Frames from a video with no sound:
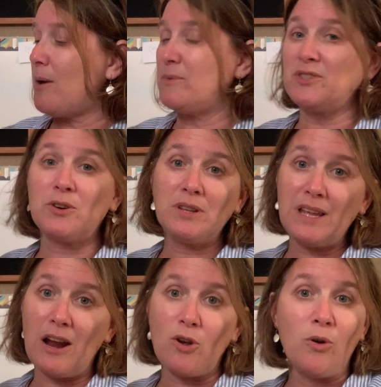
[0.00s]
Certainly
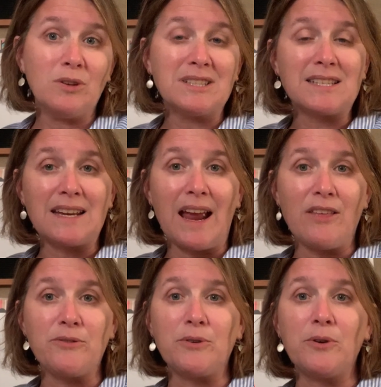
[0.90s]
our goal is to
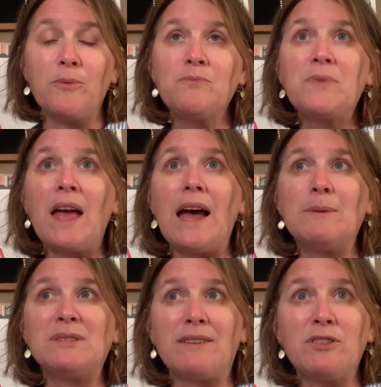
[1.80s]
get through
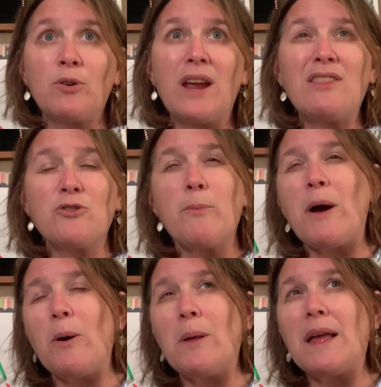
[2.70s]
7th grade through
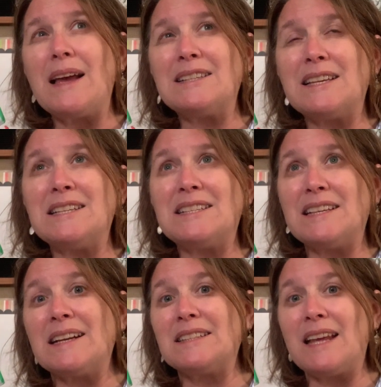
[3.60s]
about essay
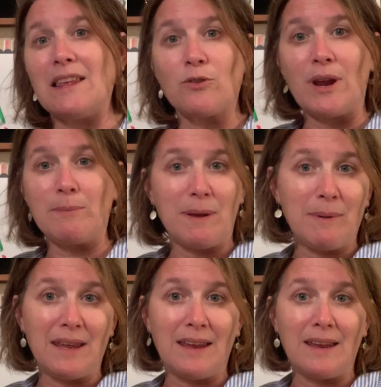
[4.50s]
6, 8th grade
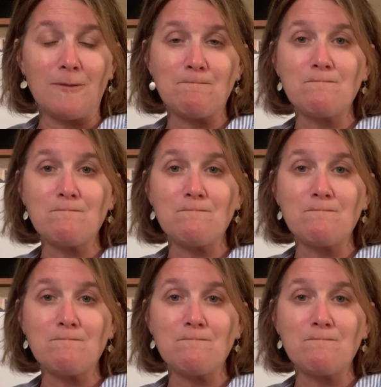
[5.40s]
maybe,